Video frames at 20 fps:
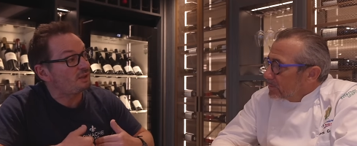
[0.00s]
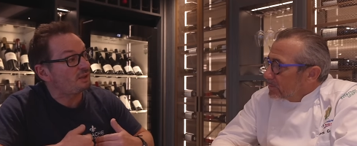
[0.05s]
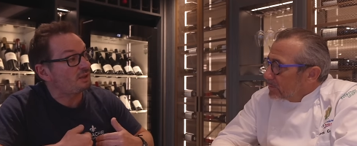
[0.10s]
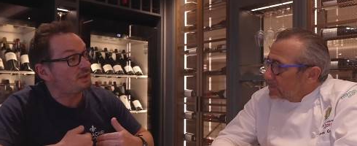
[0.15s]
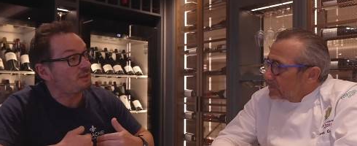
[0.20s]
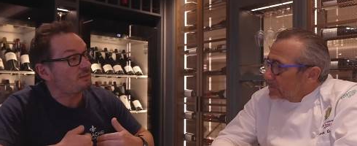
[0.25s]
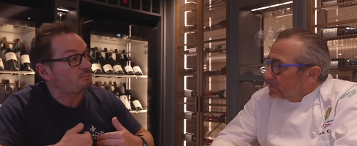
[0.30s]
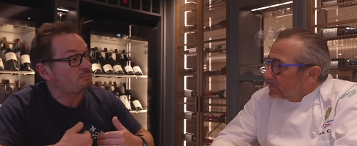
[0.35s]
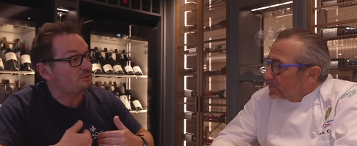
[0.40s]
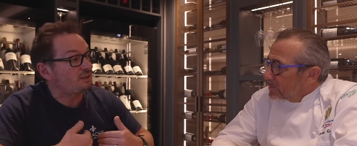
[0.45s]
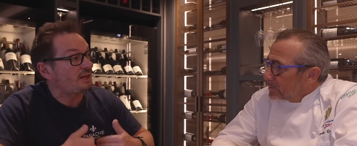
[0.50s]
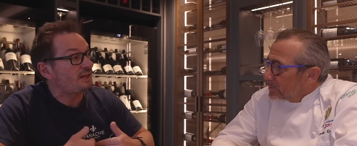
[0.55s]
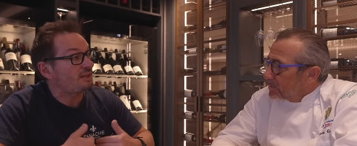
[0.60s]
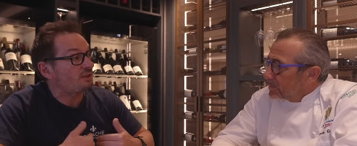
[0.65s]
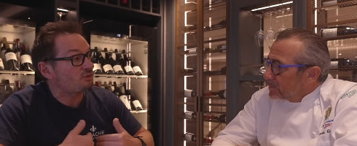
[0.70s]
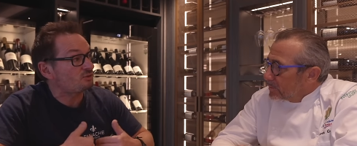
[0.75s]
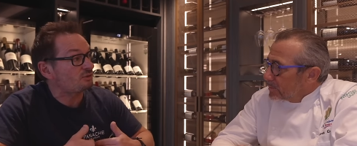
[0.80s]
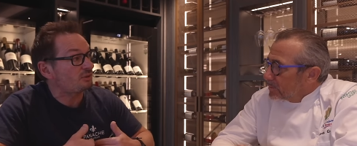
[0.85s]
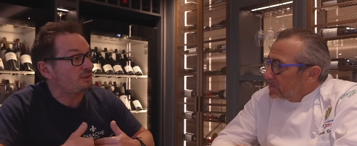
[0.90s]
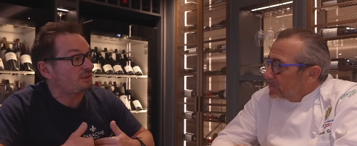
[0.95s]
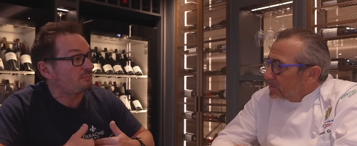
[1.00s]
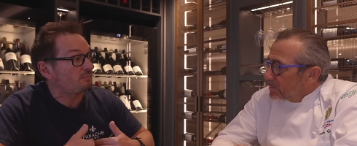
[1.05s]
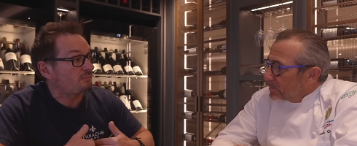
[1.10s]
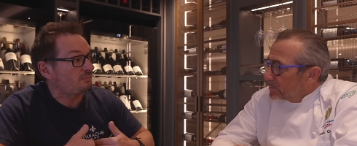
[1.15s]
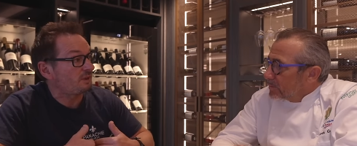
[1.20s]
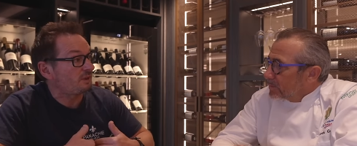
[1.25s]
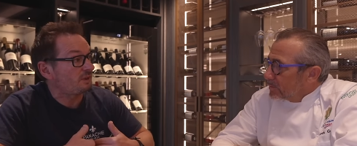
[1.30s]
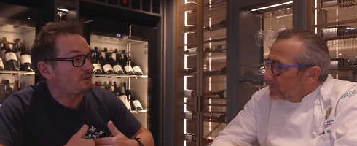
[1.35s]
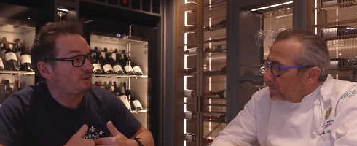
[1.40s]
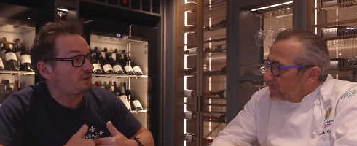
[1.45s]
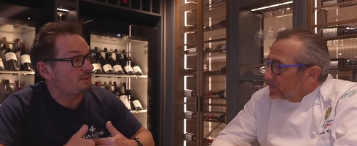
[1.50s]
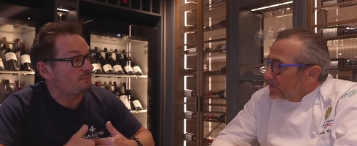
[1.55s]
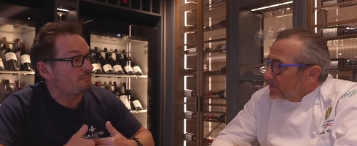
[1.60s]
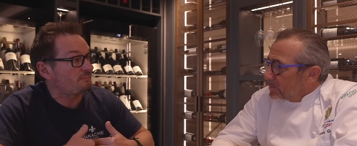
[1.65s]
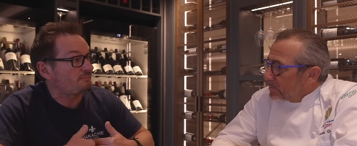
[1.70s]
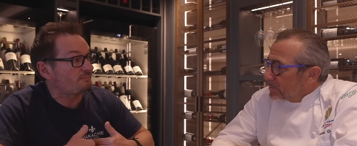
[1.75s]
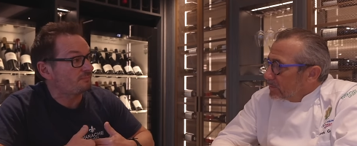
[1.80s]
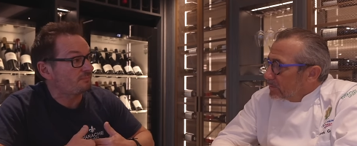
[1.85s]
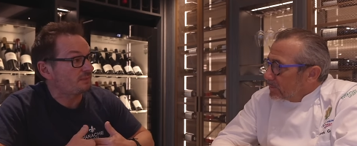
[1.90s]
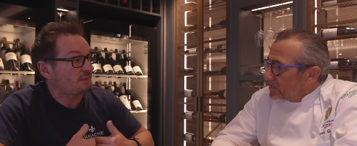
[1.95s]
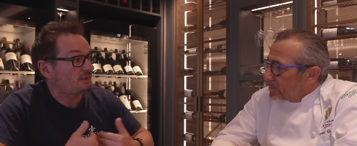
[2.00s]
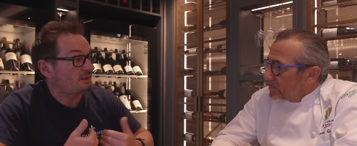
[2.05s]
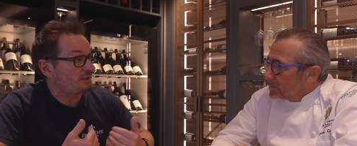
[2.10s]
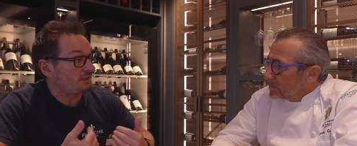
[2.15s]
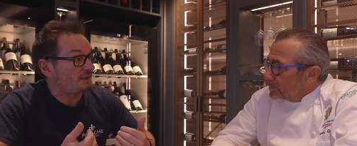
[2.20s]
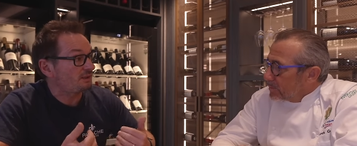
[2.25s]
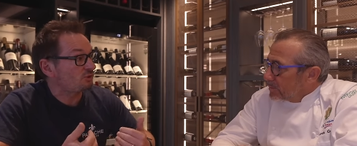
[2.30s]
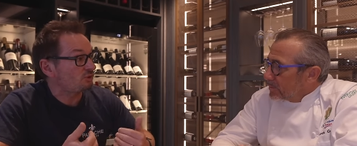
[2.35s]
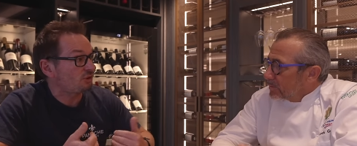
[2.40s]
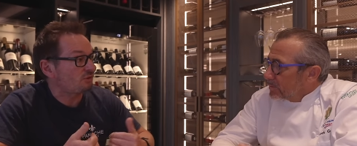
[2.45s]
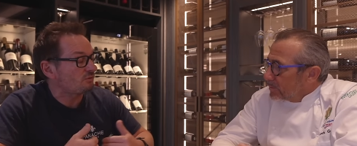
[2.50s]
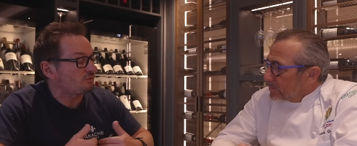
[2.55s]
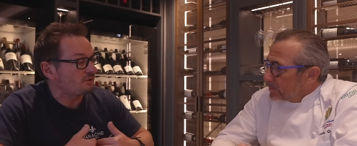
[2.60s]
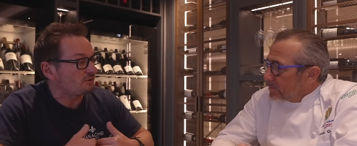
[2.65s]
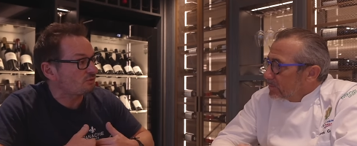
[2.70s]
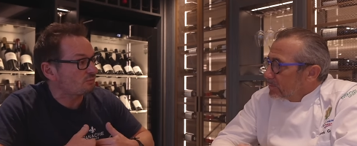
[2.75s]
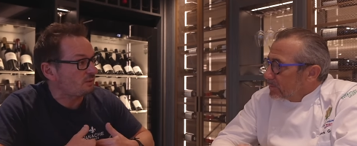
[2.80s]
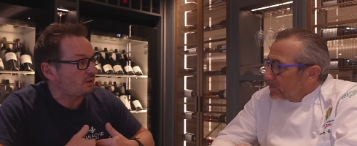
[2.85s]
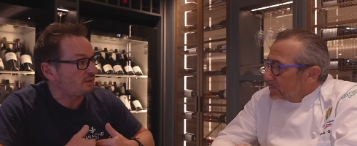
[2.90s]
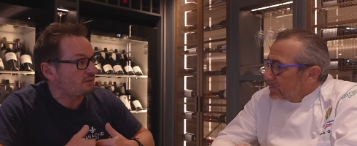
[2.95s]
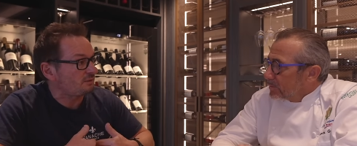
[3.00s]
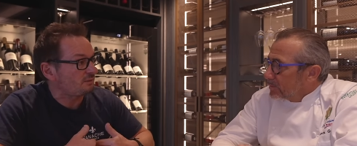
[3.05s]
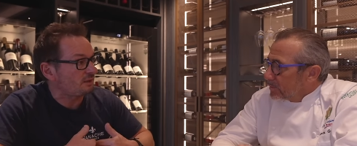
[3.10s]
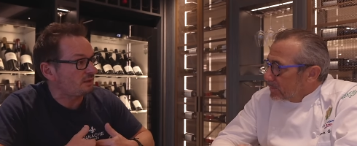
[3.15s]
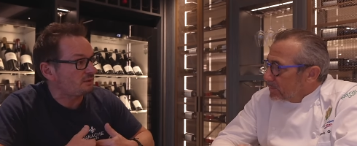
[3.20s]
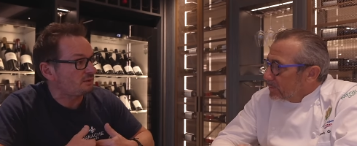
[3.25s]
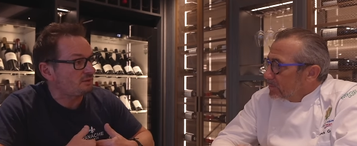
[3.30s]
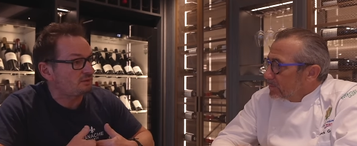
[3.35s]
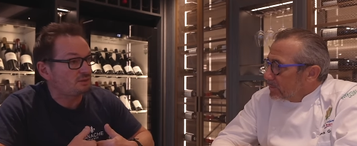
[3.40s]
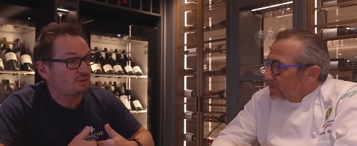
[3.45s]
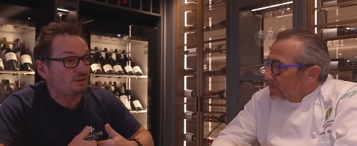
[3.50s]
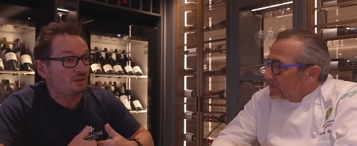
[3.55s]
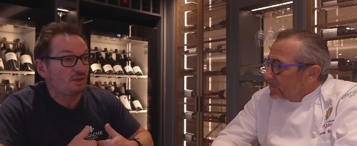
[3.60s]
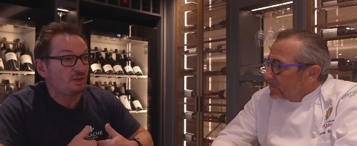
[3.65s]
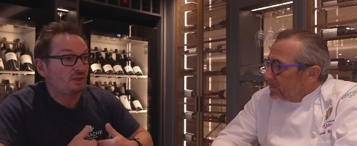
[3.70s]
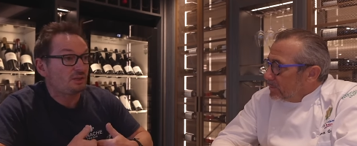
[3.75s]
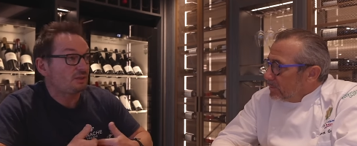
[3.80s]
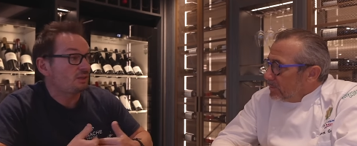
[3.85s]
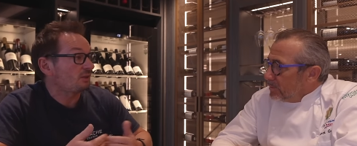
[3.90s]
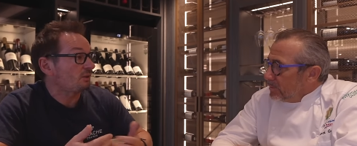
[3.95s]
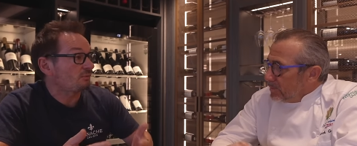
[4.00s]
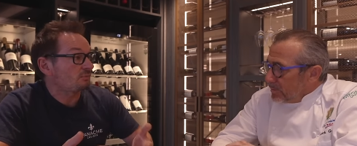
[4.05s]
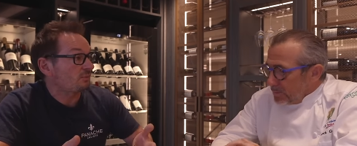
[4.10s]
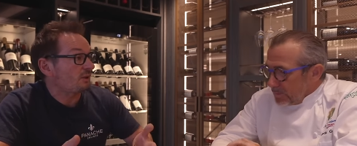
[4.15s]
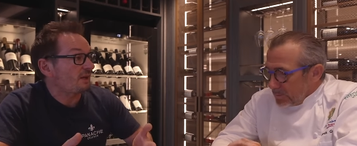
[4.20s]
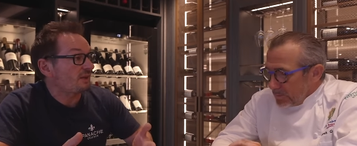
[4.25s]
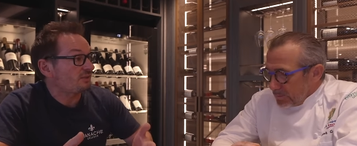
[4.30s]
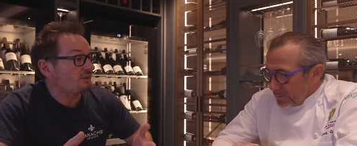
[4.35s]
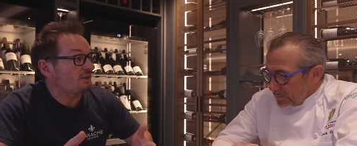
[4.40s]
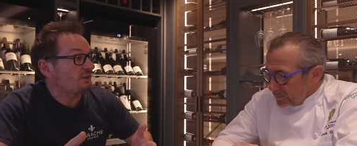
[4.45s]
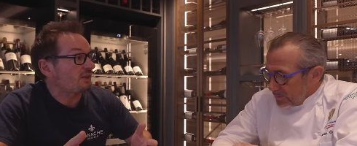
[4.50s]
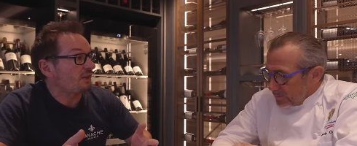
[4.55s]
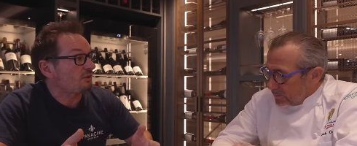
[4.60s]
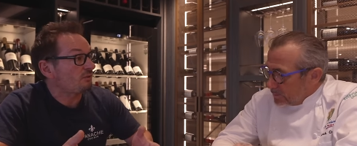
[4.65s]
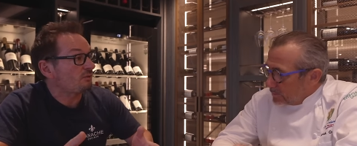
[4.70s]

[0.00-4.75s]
Speaker 1: uh, dietary um issues as well, and you know, I think how